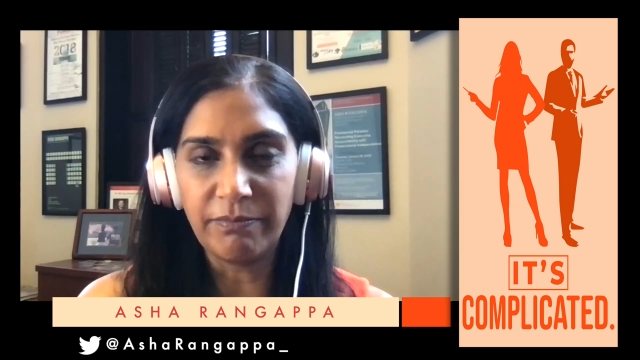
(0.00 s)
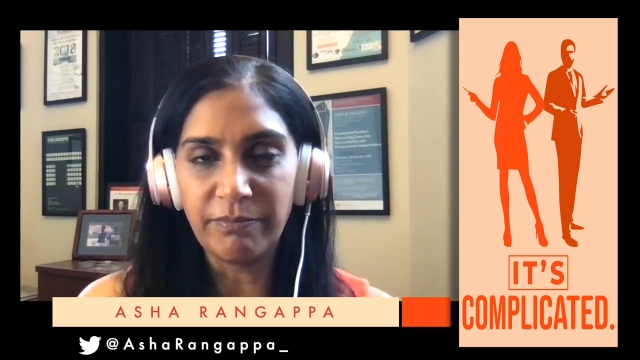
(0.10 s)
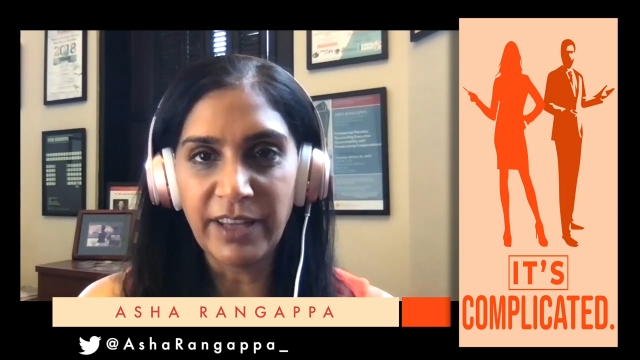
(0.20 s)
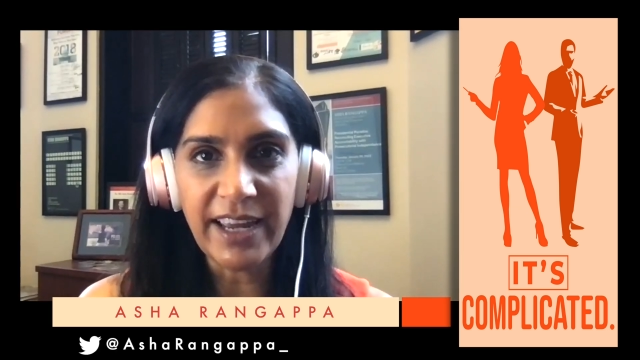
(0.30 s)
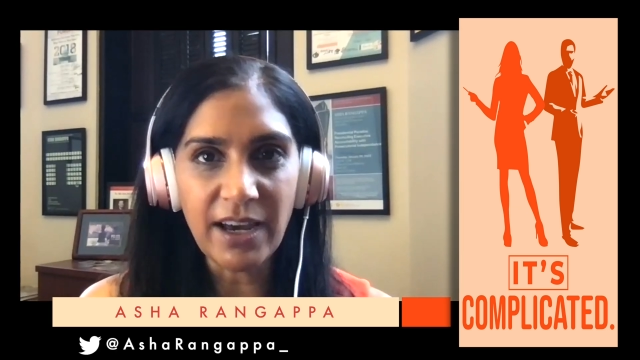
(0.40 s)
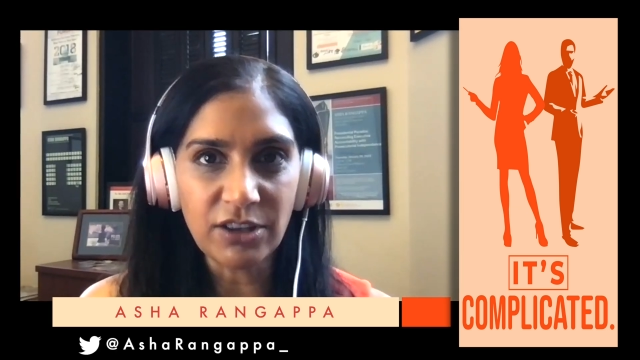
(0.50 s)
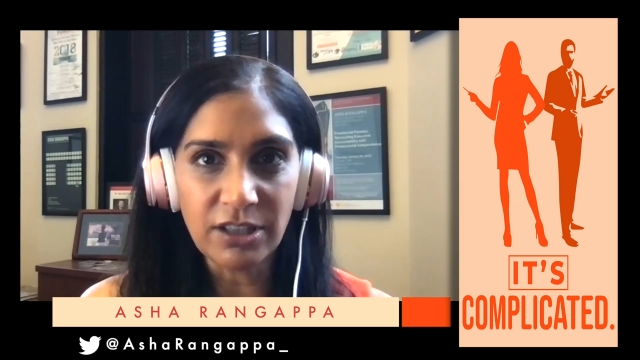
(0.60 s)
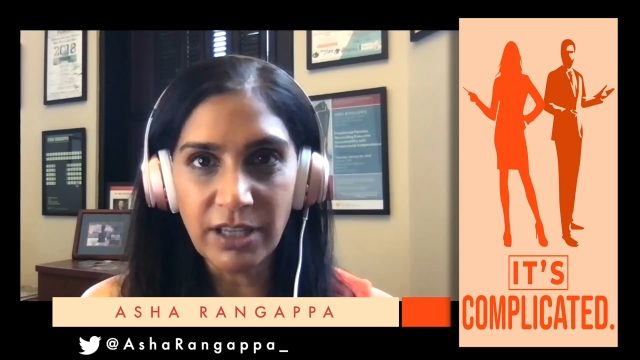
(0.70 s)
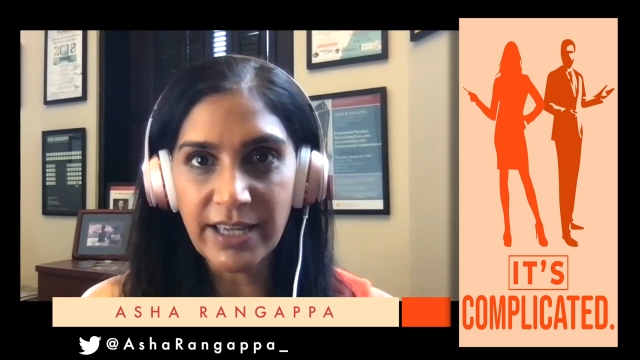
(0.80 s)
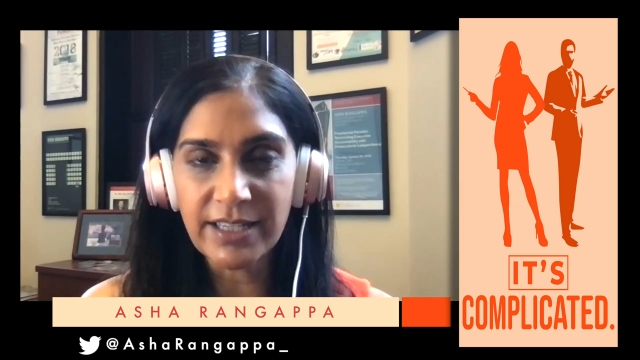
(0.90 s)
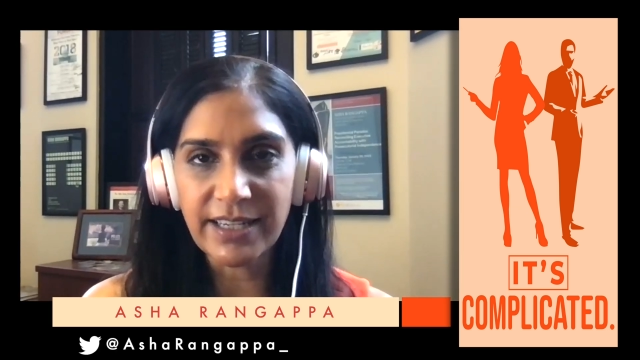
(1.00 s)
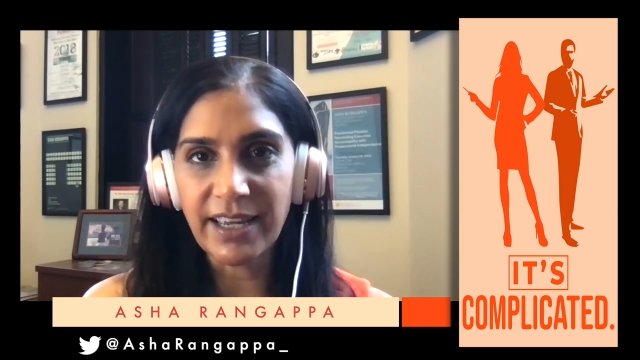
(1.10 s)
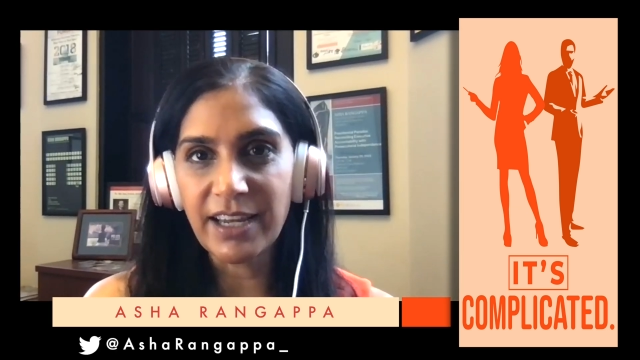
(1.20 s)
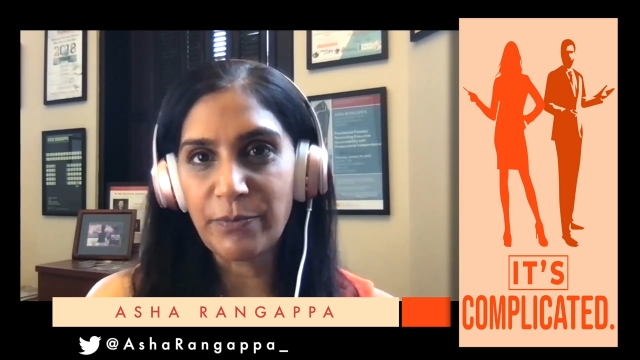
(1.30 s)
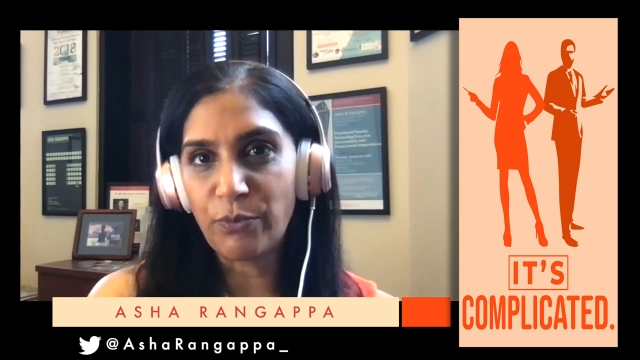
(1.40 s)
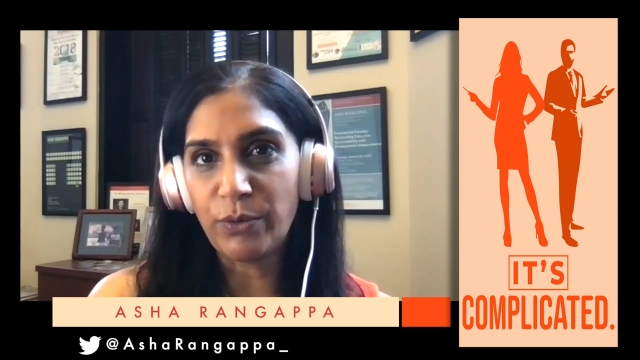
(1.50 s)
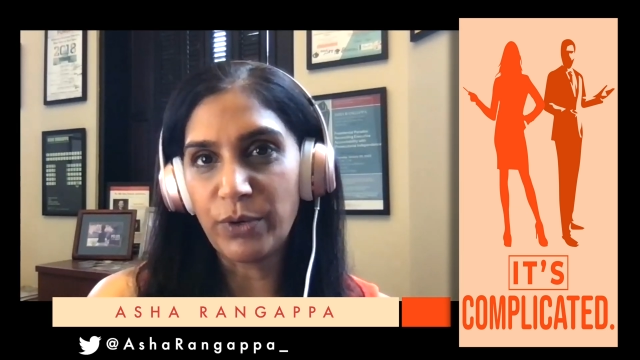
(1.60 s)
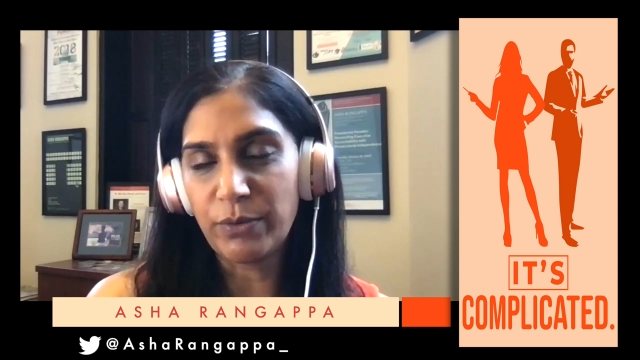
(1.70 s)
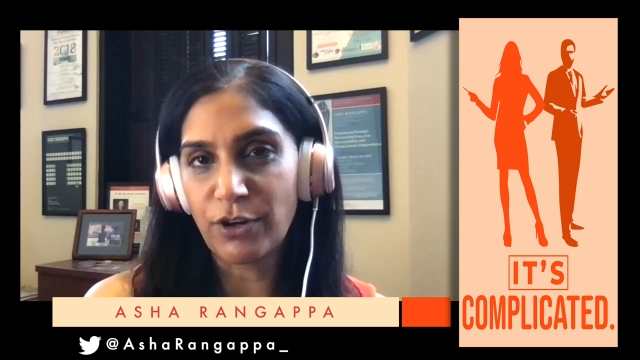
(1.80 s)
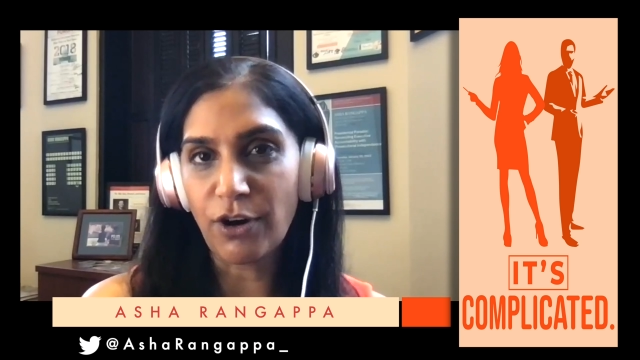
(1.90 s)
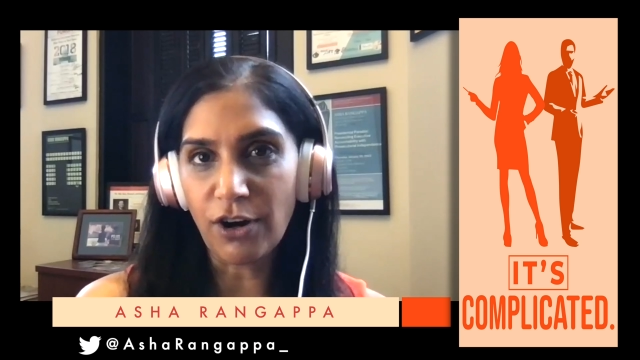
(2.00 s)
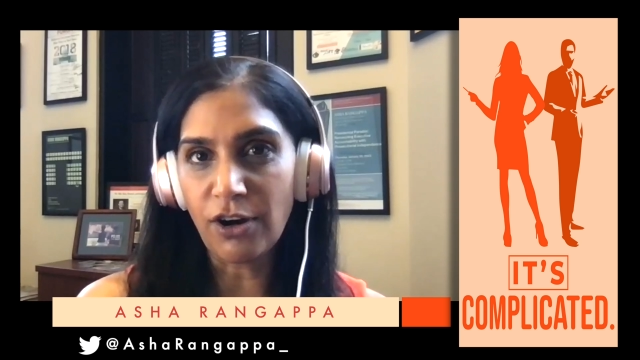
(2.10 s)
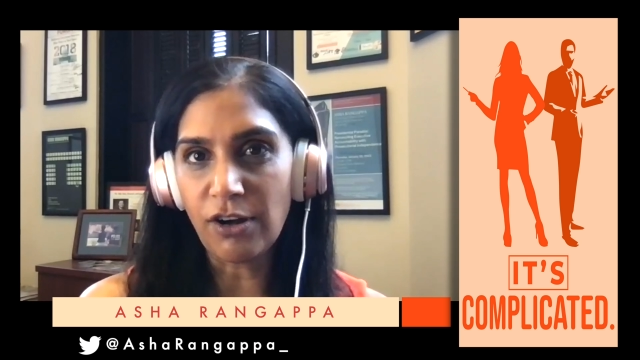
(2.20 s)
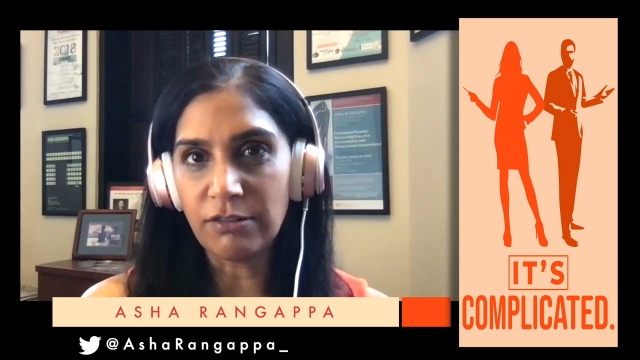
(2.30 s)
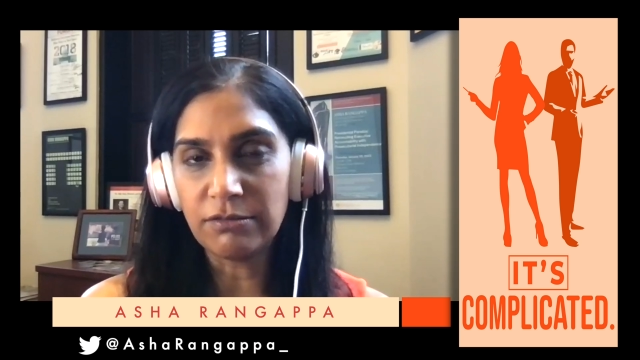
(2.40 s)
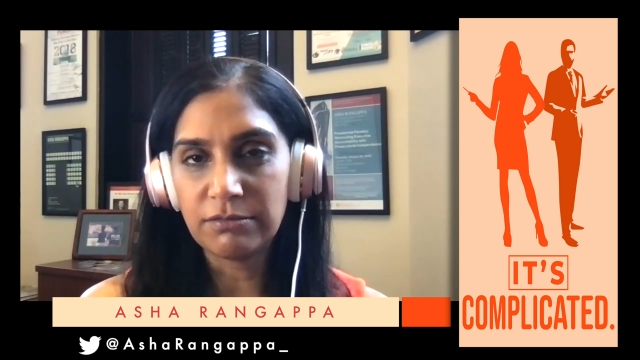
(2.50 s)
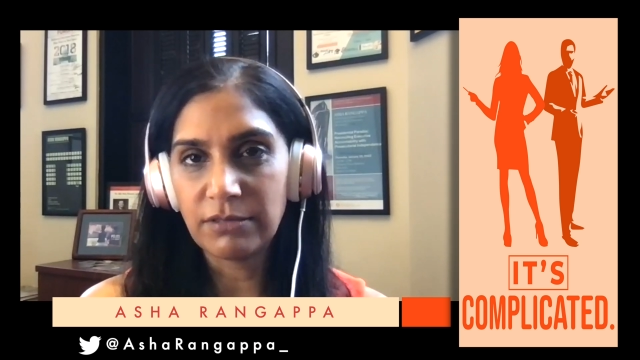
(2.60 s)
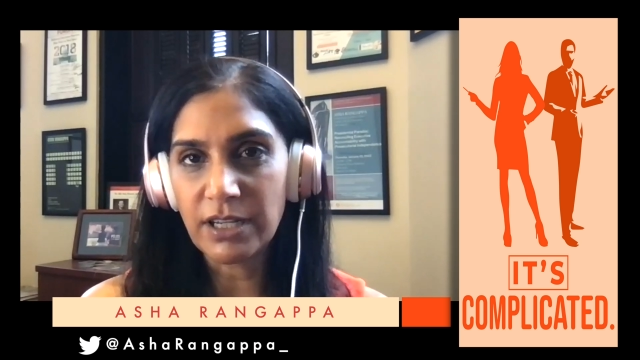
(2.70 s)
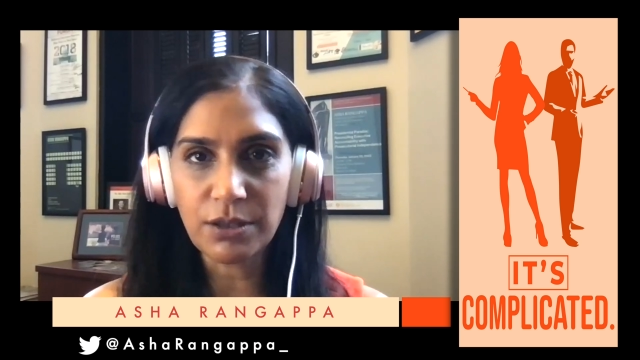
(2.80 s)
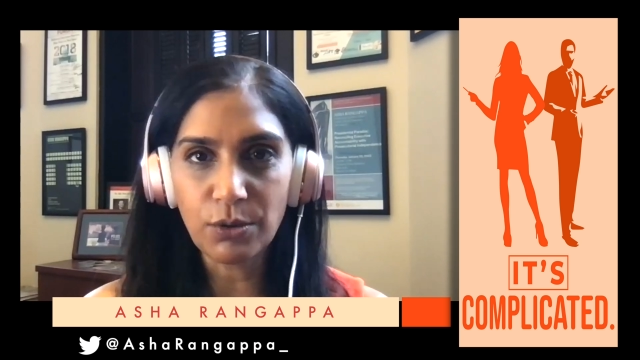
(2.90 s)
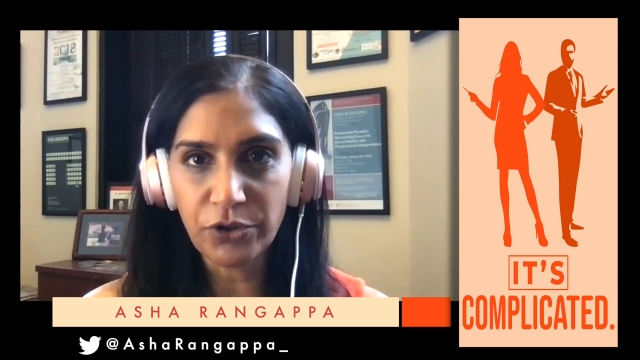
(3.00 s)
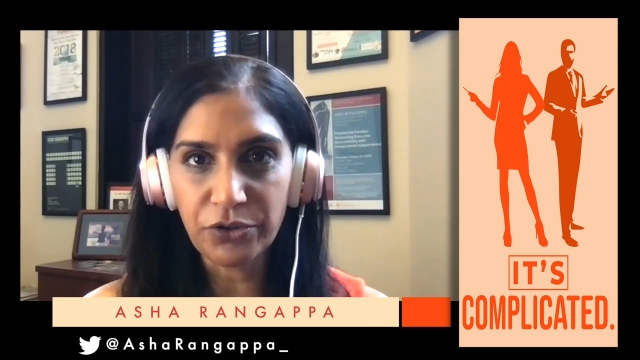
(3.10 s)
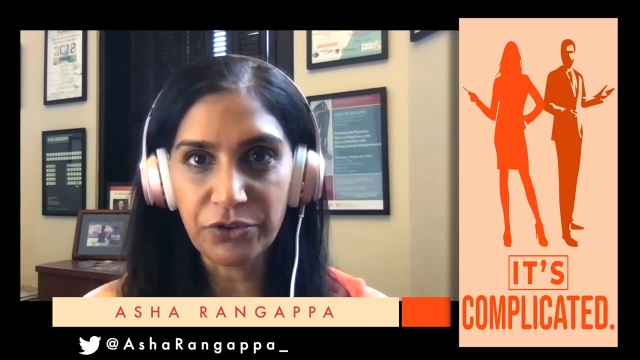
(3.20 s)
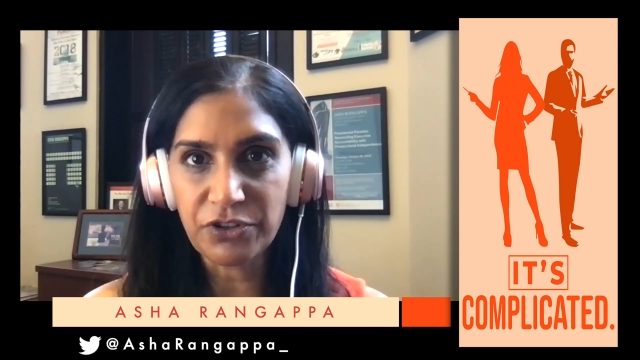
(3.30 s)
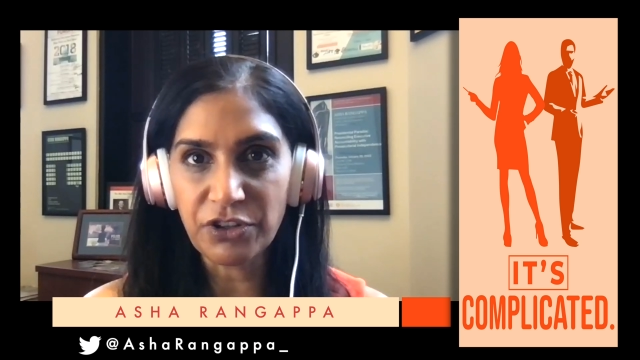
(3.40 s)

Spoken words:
lay out the landscape, what we would call as lawyers,